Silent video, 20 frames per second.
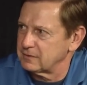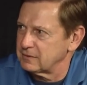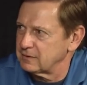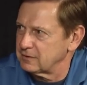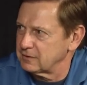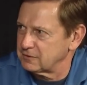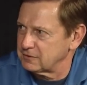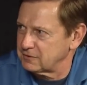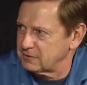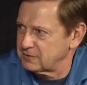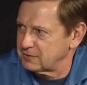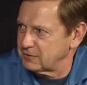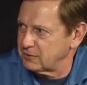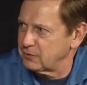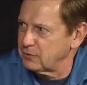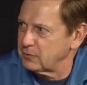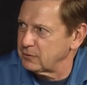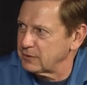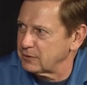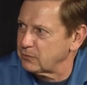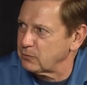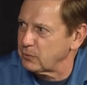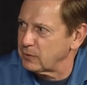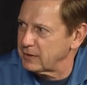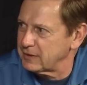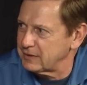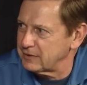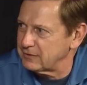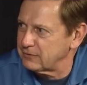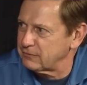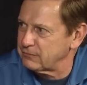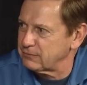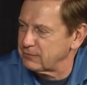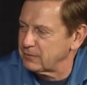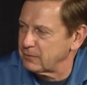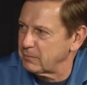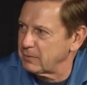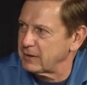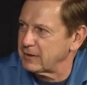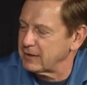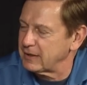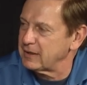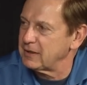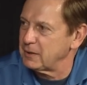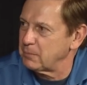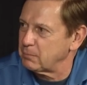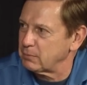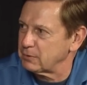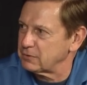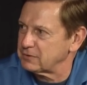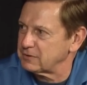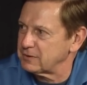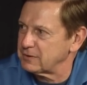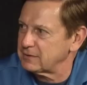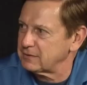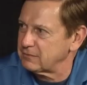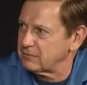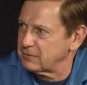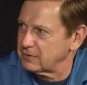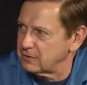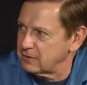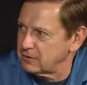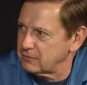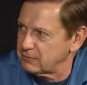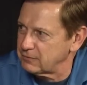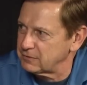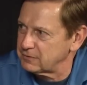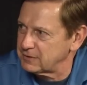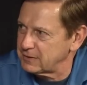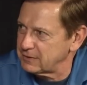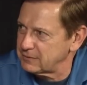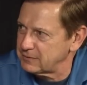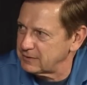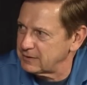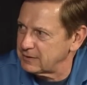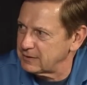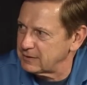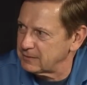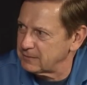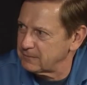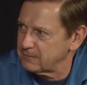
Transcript: the holy grail for about 80% of the golfers out there.